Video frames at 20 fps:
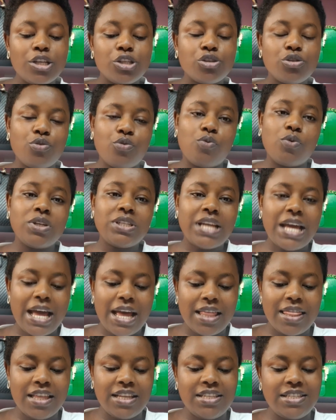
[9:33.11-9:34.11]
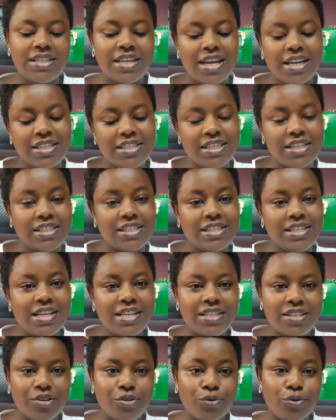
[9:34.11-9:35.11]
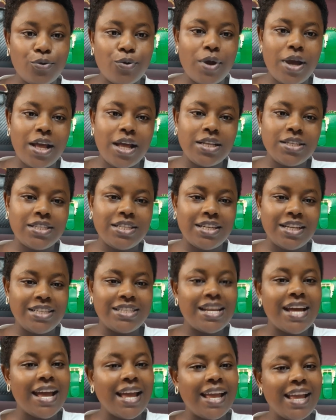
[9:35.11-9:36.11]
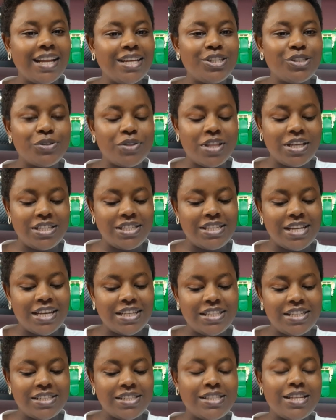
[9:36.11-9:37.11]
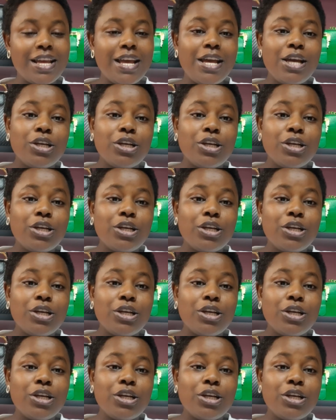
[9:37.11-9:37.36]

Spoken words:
So what are the charges? Let's go straight ahead to the charges.